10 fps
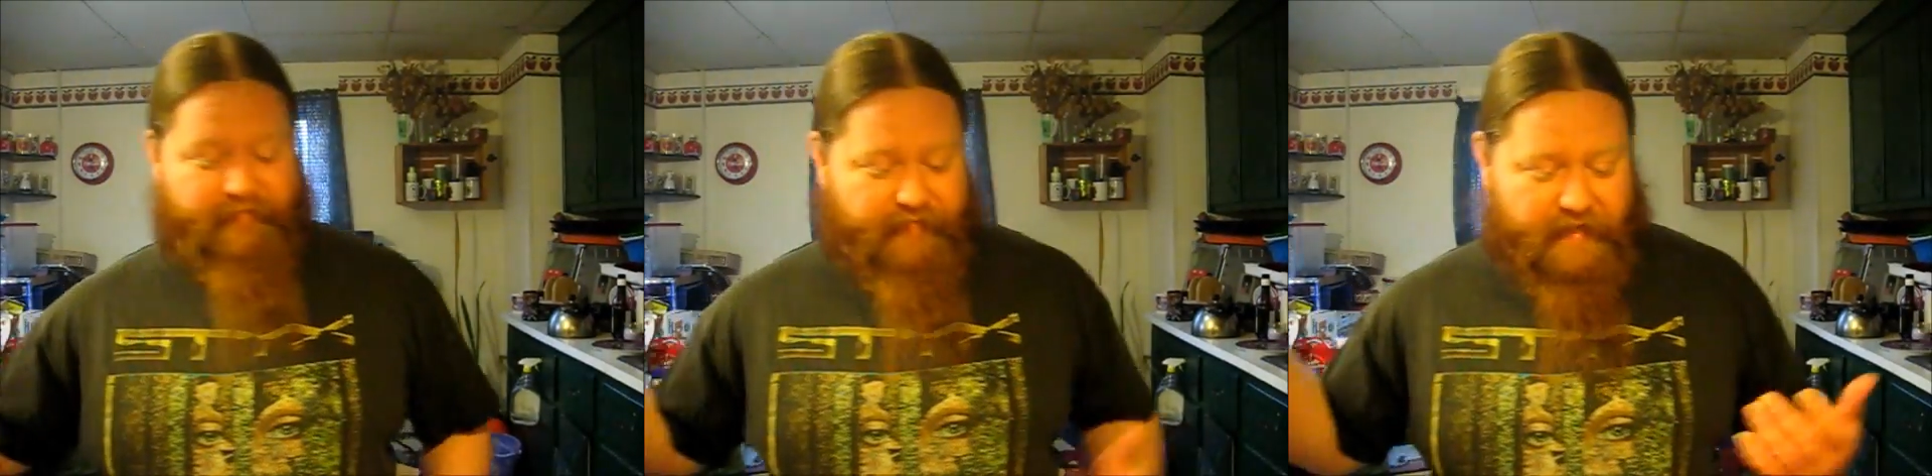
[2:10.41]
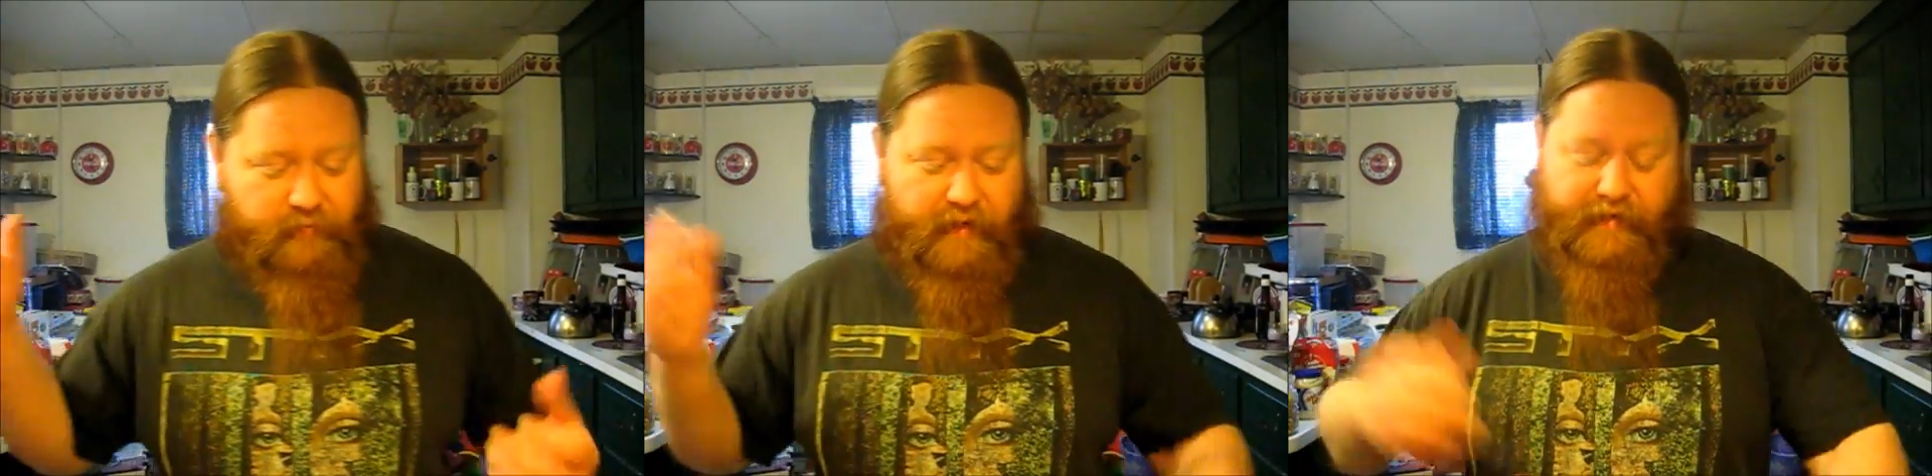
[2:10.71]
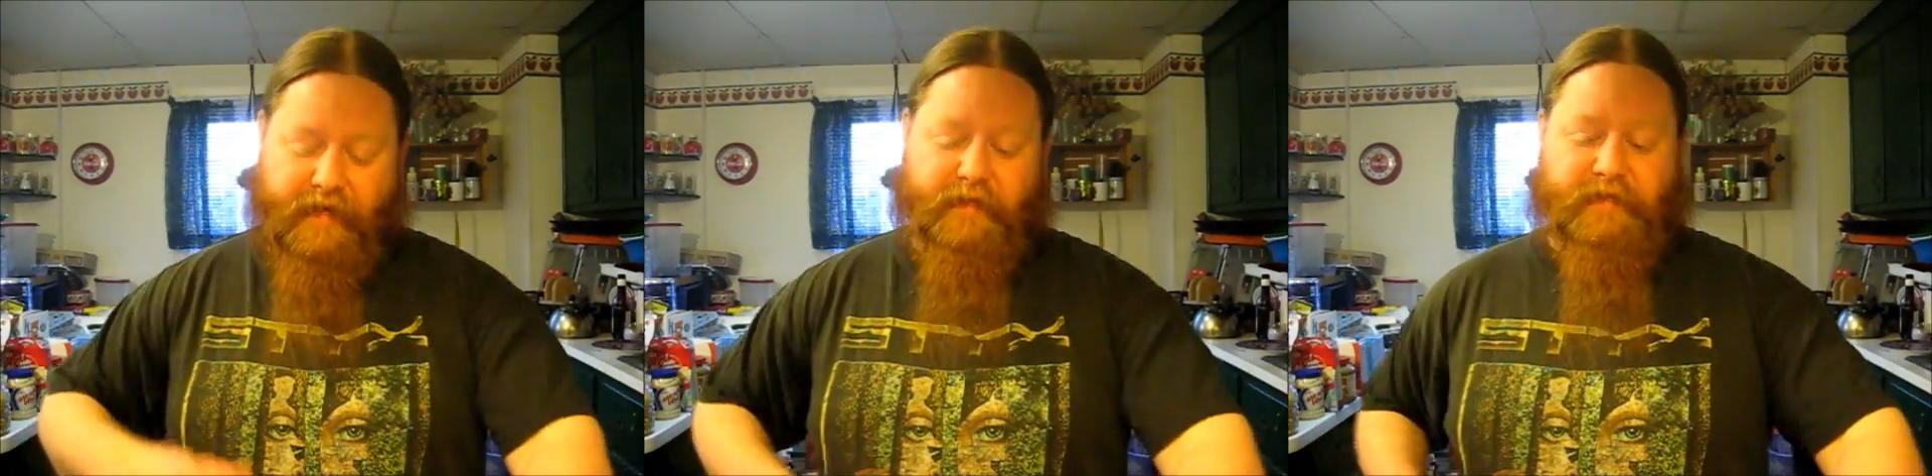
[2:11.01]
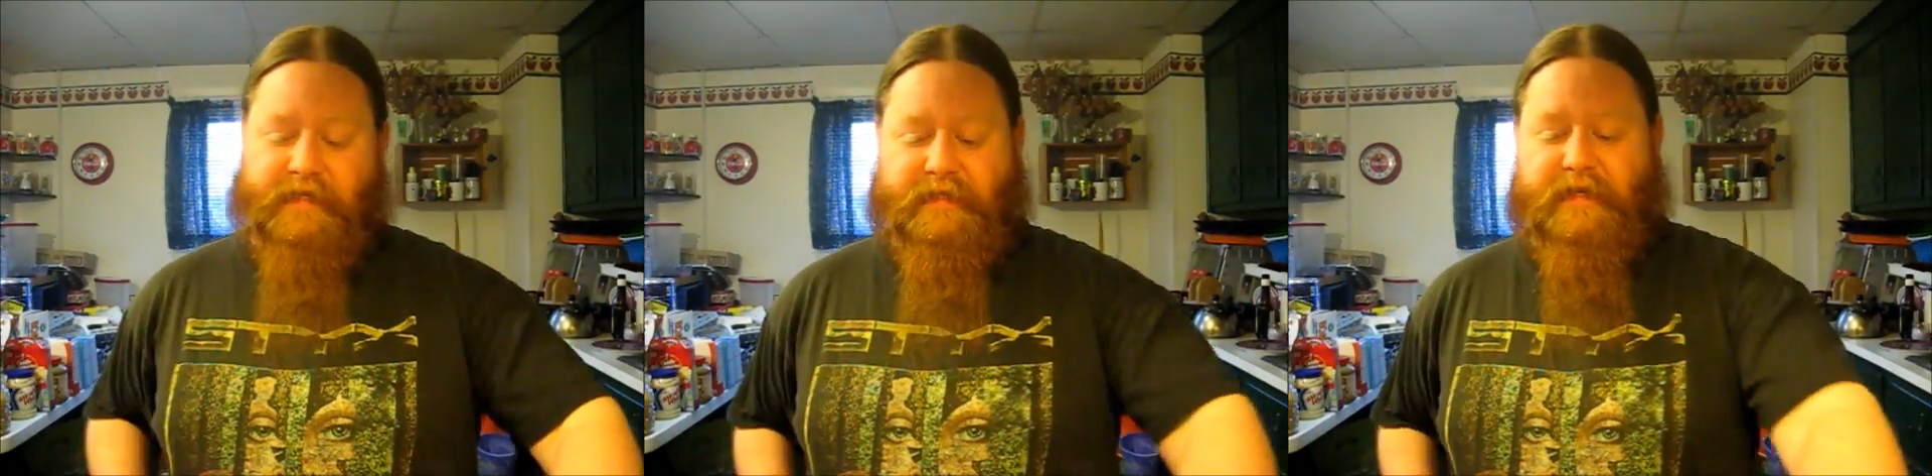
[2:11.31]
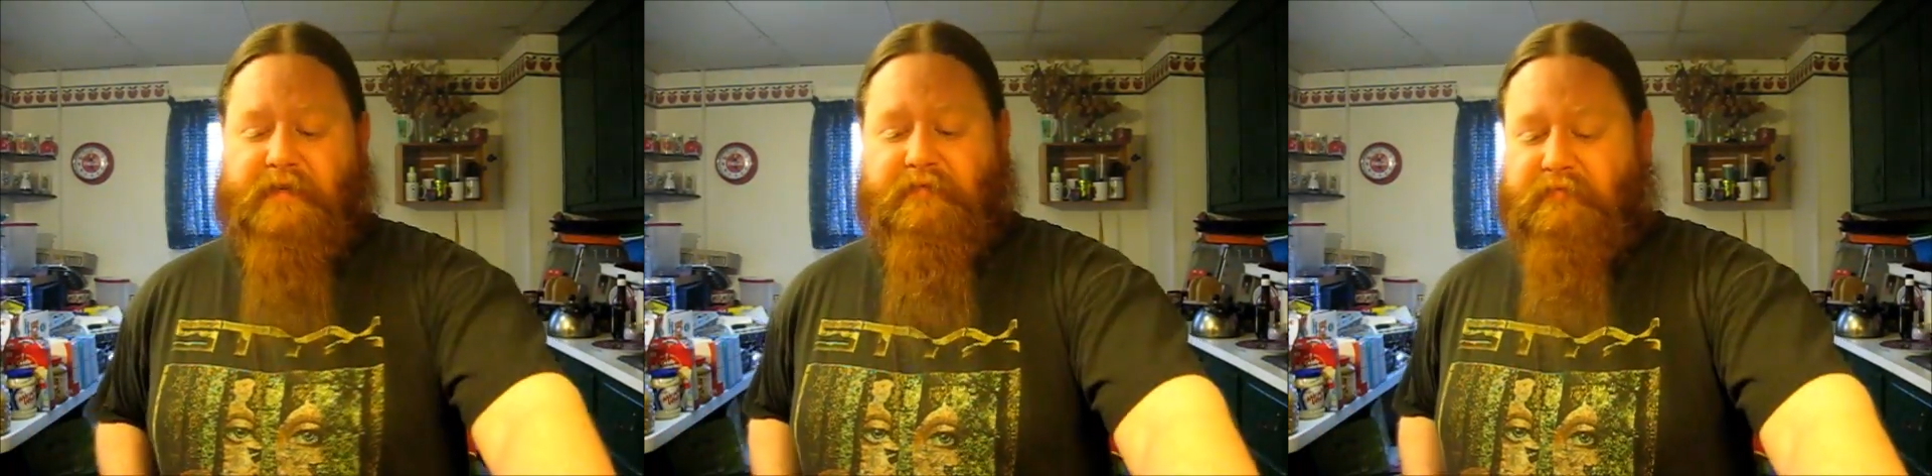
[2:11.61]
That's why college kids eat it.